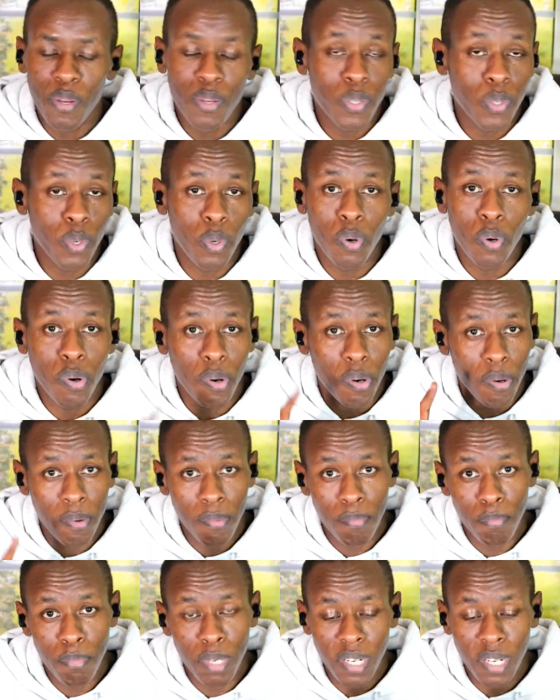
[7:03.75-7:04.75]
So
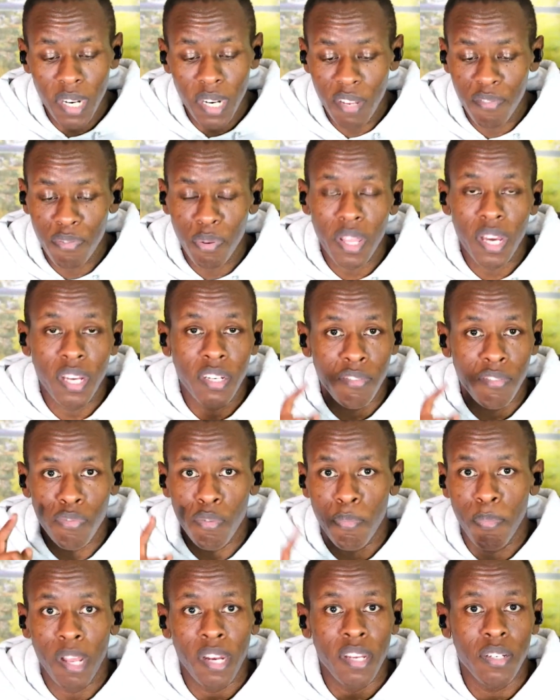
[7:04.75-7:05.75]
be ready for that. If
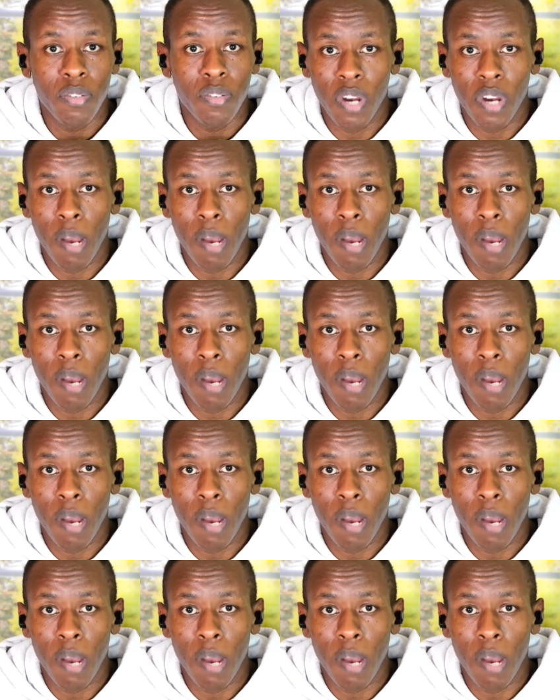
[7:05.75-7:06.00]
you're planning to